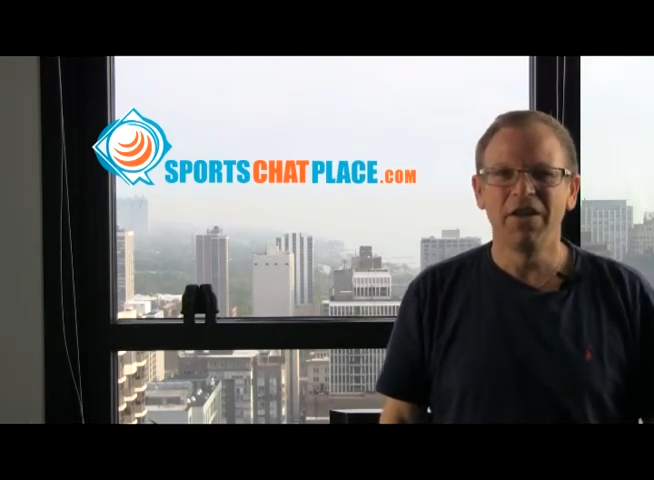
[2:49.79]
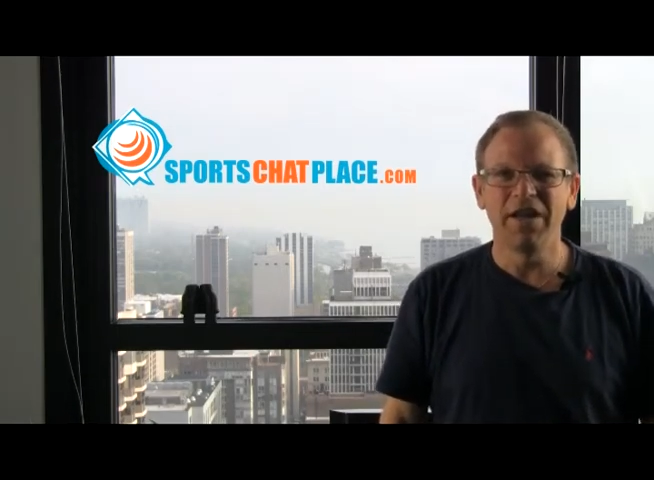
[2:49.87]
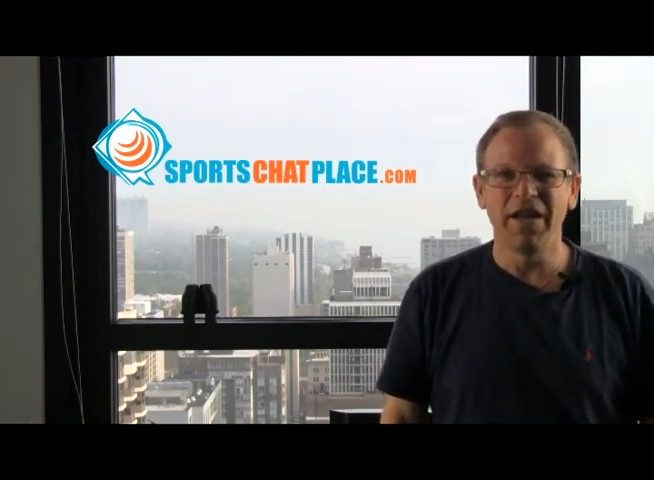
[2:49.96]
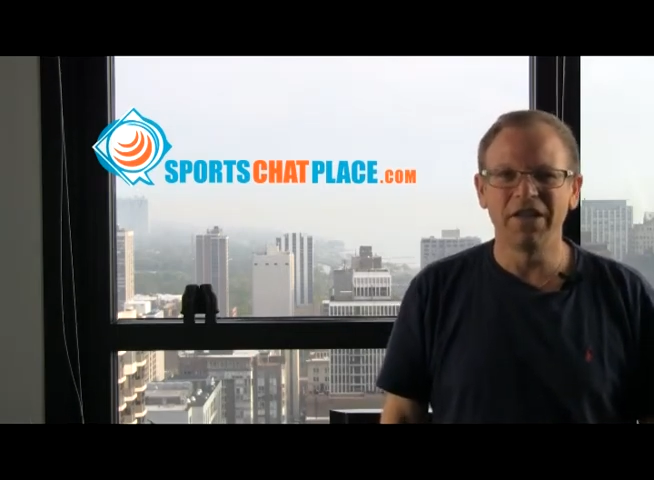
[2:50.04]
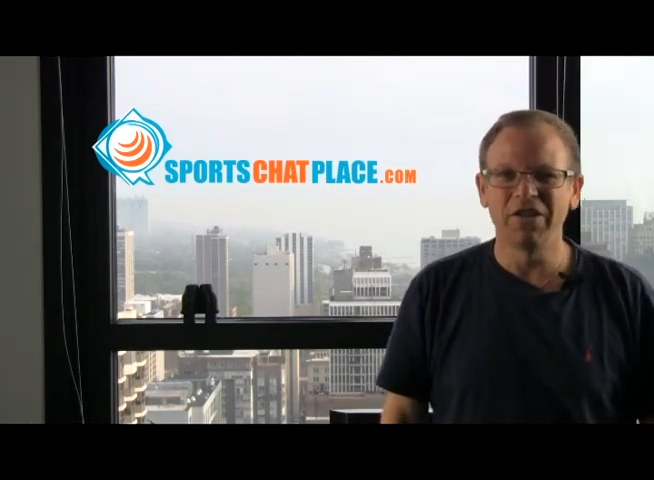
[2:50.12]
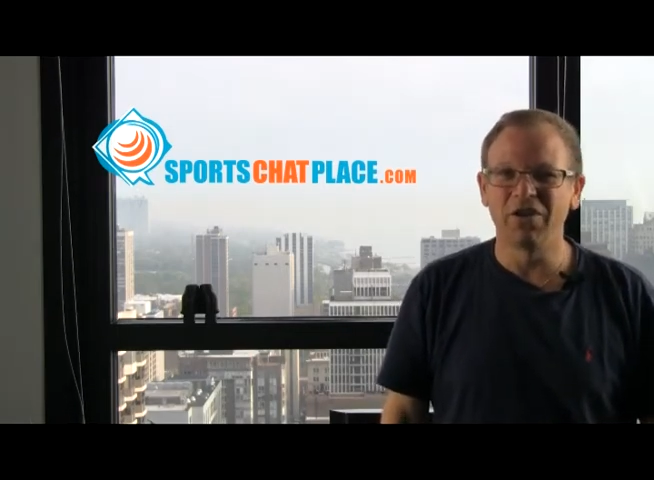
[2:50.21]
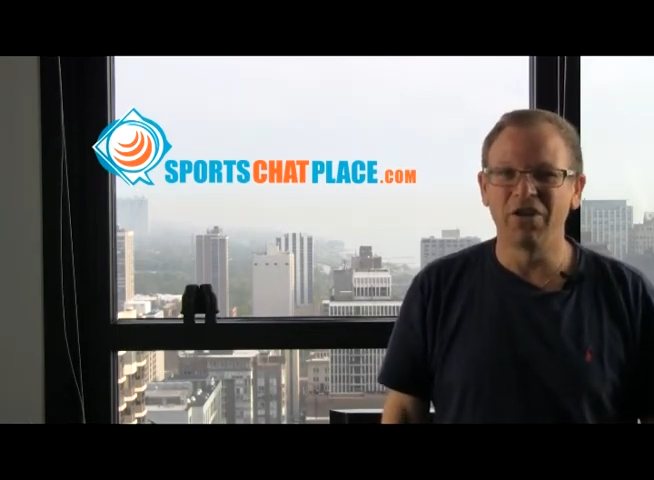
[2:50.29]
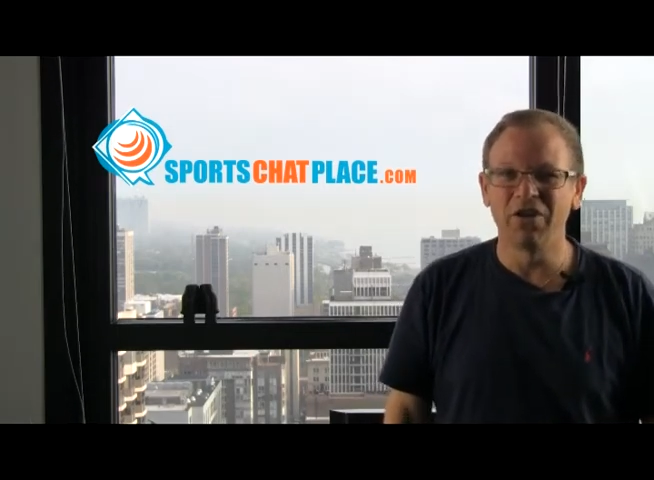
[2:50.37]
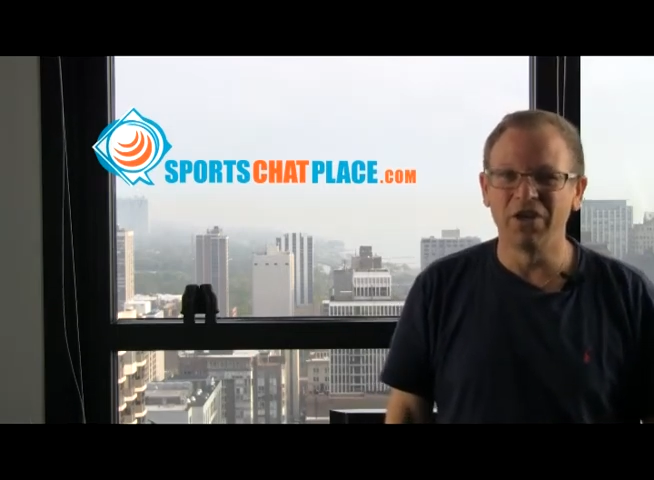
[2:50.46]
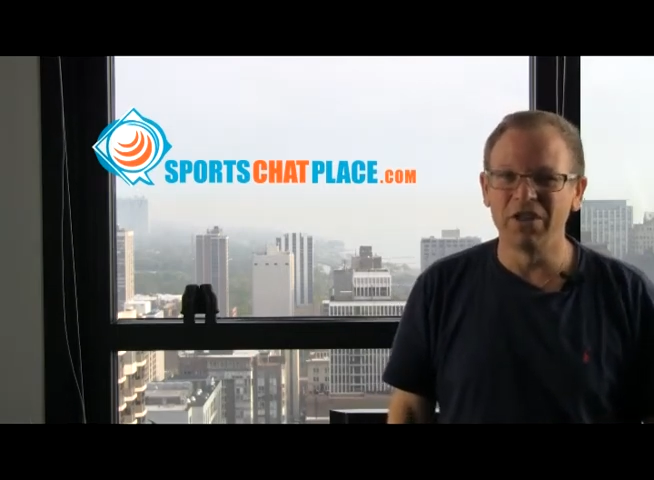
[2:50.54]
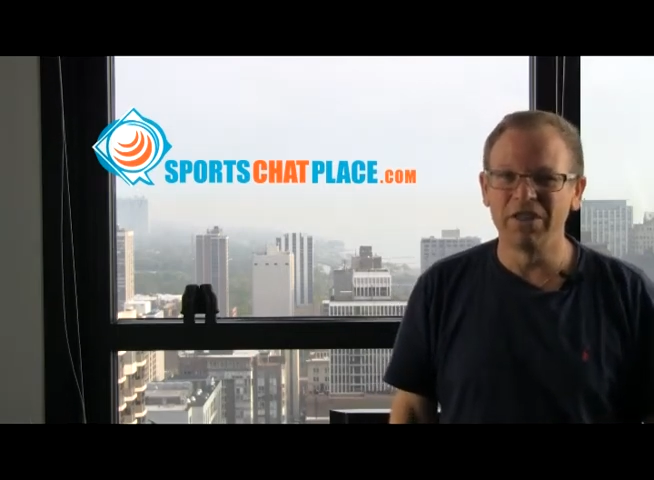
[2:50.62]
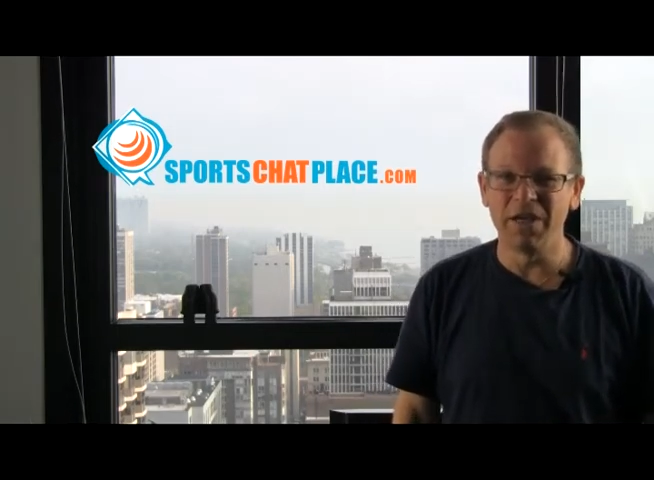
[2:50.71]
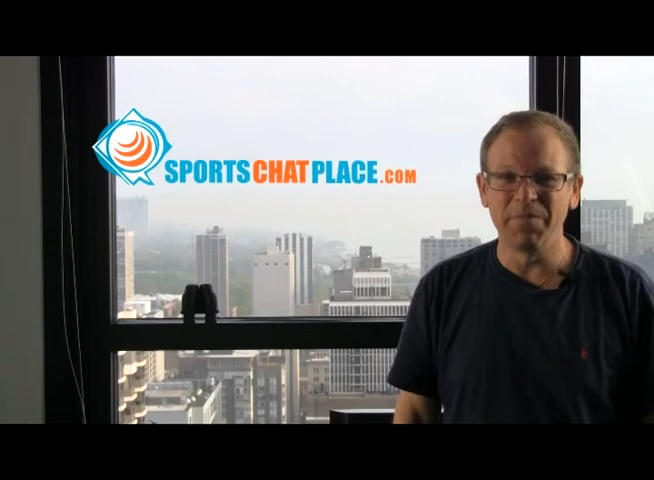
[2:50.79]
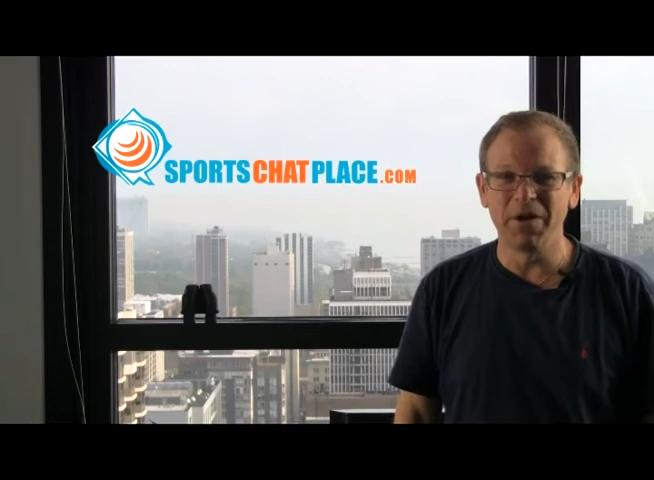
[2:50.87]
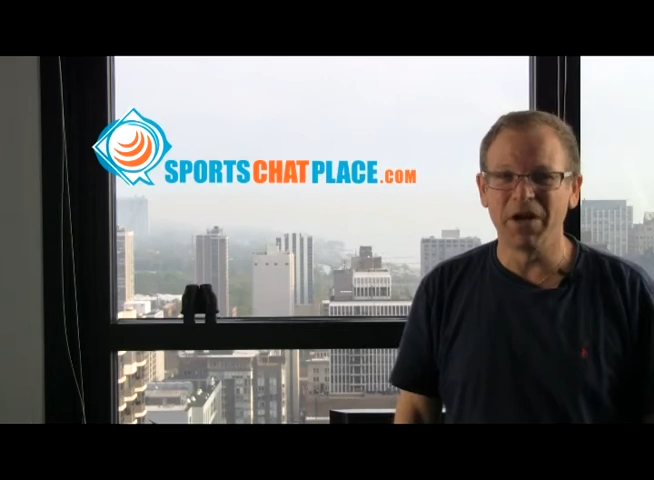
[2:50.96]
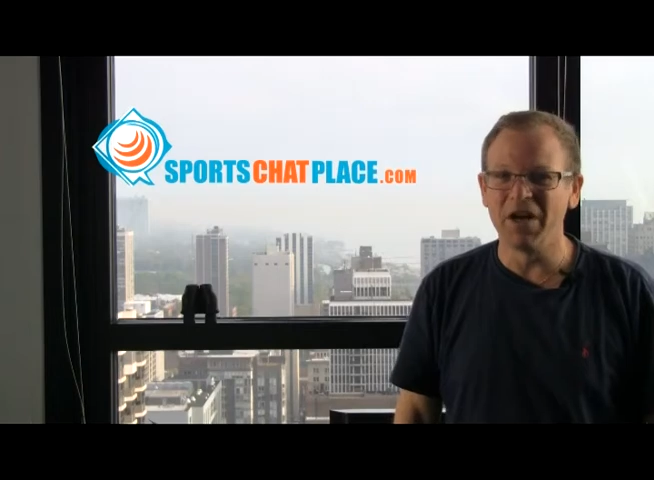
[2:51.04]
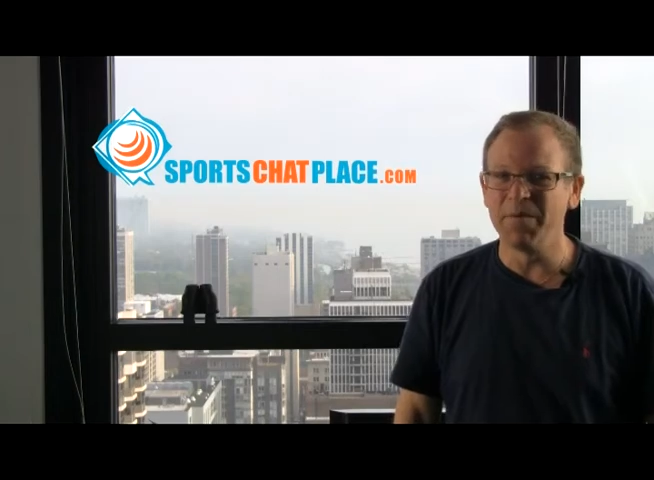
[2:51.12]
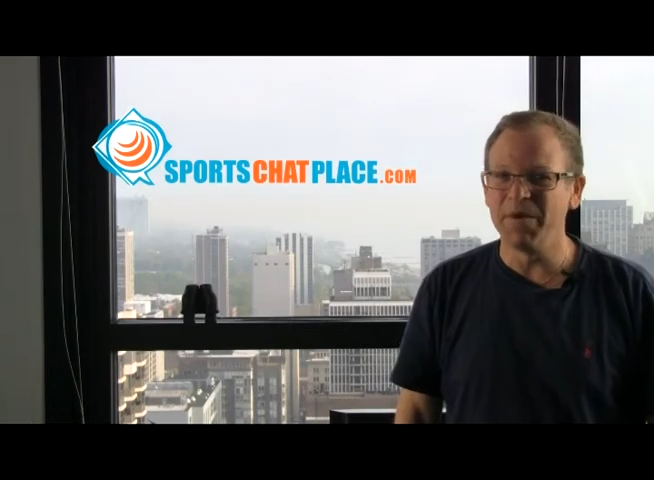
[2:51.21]
The Yankees are a good team.
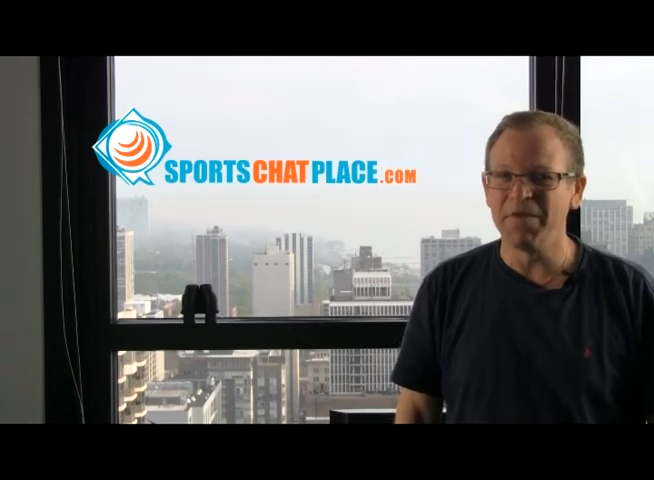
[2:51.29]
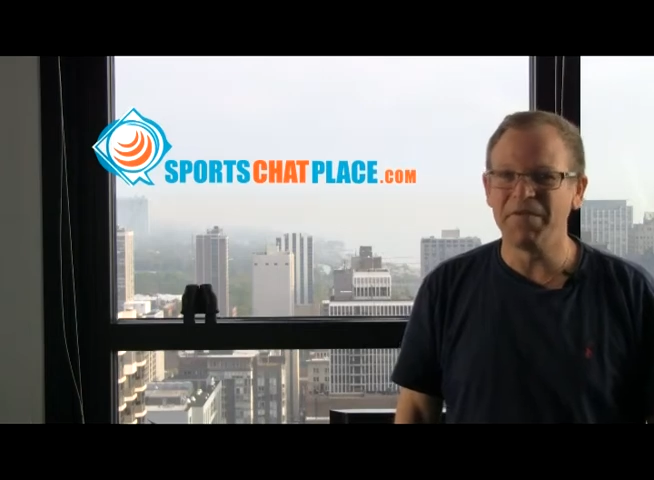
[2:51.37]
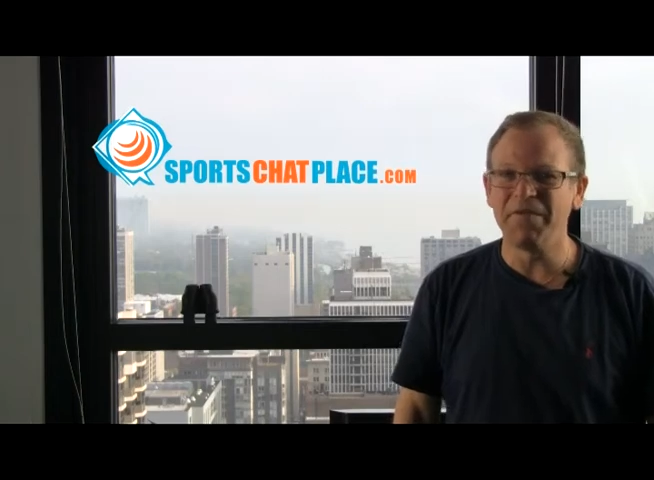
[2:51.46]
They're going to be a